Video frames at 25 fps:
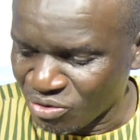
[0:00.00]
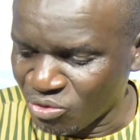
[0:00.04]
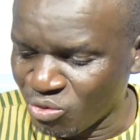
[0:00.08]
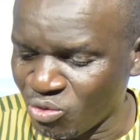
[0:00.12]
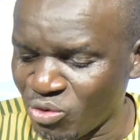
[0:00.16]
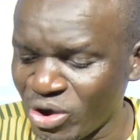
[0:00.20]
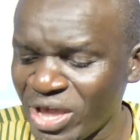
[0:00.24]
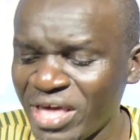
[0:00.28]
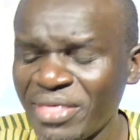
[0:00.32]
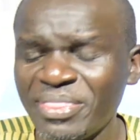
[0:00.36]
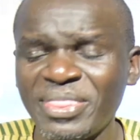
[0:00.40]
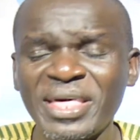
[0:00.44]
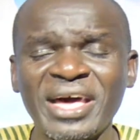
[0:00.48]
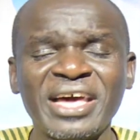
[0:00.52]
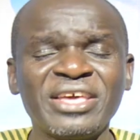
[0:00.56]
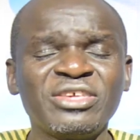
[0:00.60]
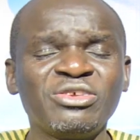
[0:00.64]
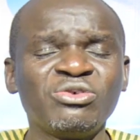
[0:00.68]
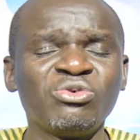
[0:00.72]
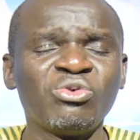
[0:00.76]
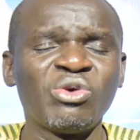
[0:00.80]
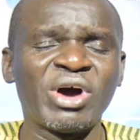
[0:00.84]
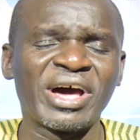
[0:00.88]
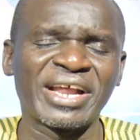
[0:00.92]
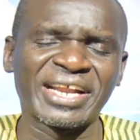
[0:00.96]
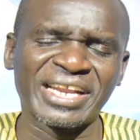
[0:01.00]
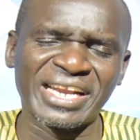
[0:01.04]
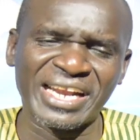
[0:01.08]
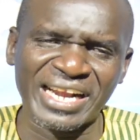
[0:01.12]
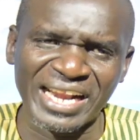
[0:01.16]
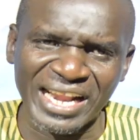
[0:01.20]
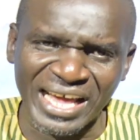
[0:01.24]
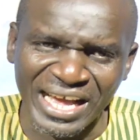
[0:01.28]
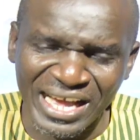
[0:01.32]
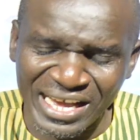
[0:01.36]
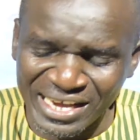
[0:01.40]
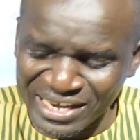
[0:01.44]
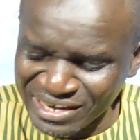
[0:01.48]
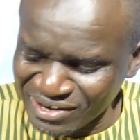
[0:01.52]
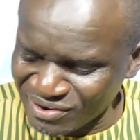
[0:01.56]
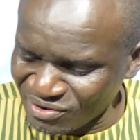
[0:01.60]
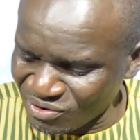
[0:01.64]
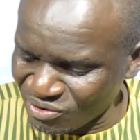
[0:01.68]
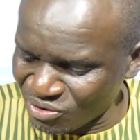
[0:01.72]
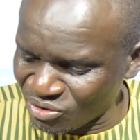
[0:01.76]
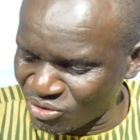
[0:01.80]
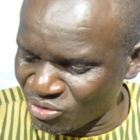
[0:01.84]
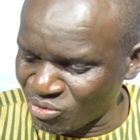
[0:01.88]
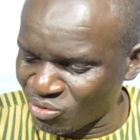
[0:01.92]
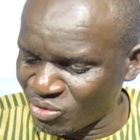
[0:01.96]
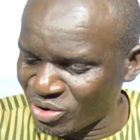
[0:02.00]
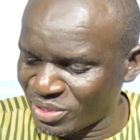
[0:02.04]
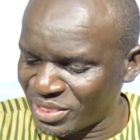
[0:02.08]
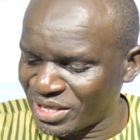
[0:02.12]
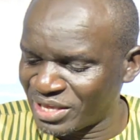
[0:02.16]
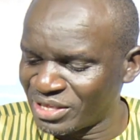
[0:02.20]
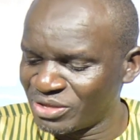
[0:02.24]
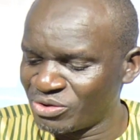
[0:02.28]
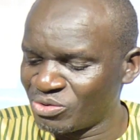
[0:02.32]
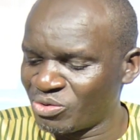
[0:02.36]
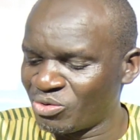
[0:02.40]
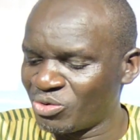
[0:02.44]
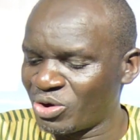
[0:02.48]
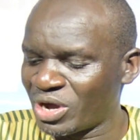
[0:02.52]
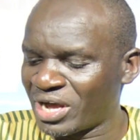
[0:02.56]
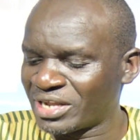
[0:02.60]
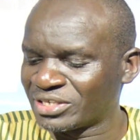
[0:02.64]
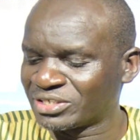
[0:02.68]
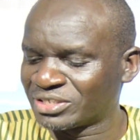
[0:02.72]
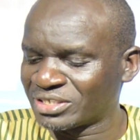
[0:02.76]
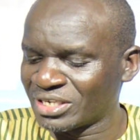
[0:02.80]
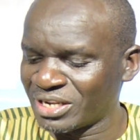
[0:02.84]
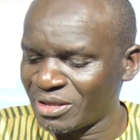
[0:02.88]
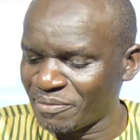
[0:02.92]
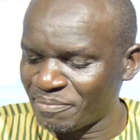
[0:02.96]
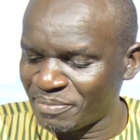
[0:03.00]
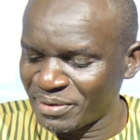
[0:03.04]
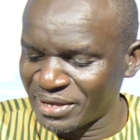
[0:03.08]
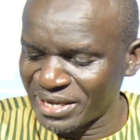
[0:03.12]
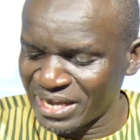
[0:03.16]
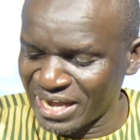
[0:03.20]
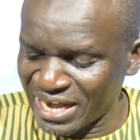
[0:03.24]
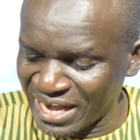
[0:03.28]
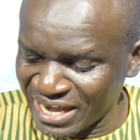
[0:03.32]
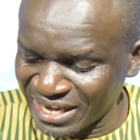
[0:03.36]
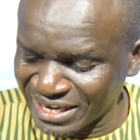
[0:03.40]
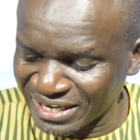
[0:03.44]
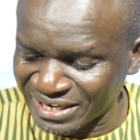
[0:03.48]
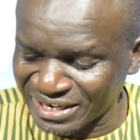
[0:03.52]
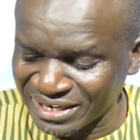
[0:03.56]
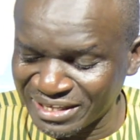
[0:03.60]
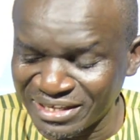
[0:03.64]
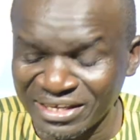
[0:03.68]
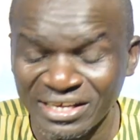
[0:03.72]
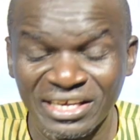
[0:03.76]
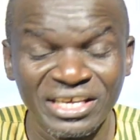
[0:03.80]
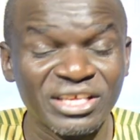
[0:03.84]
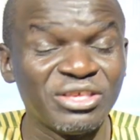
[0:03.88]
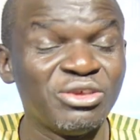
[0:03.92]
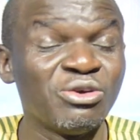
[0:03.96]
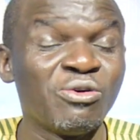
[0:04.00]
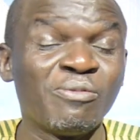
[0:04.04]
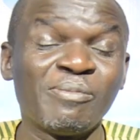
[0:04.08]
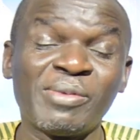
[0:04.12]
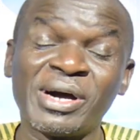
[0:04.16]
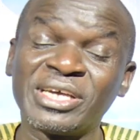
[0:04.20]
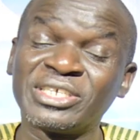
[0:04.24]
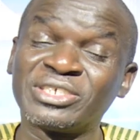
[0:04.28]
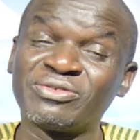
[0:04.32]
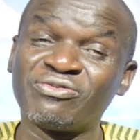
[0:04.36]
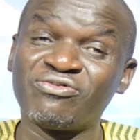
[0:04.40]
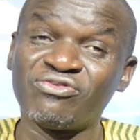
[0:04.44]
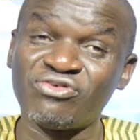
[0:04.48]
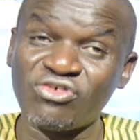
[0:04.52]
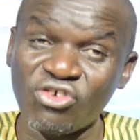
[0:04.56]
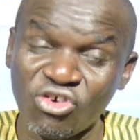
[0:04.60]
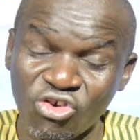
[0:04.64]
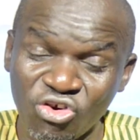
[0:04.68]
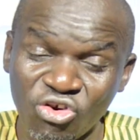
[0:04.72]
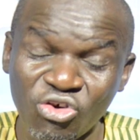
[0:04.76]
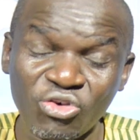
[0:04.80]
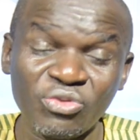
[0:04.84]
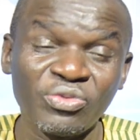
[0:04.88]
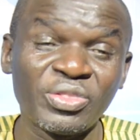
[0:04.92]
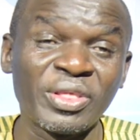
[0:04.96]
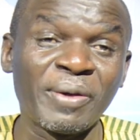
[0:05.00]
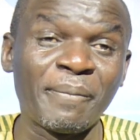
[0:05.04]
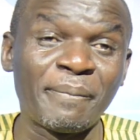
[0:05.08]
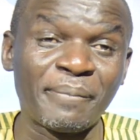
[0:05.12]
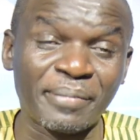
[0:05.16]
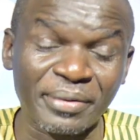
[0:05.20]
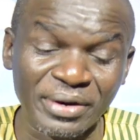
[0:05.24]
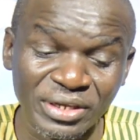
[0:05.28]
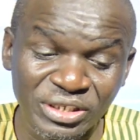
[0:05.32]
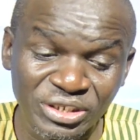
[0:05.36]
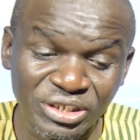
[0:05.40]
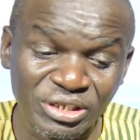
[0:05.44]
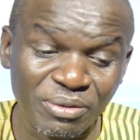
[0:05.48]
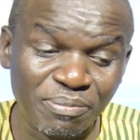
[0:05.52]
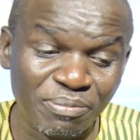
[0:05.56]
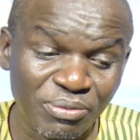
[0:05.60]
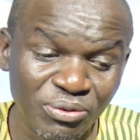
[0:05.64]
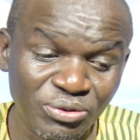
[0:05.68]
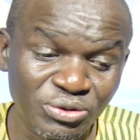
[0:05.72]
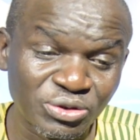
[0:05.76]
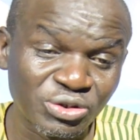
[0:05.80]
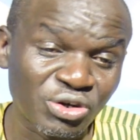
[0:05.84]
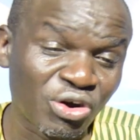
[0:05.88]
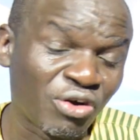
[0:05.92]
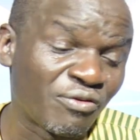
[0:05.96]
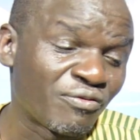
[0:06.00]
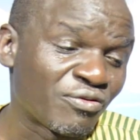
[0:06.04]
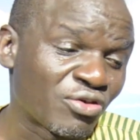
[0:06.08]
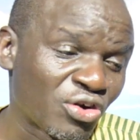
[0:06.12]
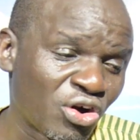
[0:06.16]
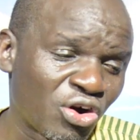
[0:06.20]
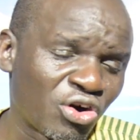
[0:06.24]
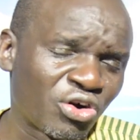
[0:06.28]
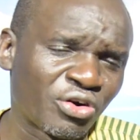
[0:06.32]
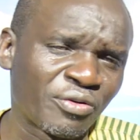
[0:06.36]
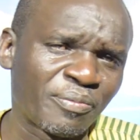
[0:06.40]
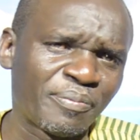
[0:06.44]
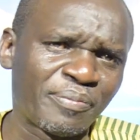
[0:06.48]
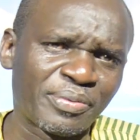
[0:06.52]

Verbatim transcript: whether you are in luck or whether you are sleeping angry, you must follow the principles of God.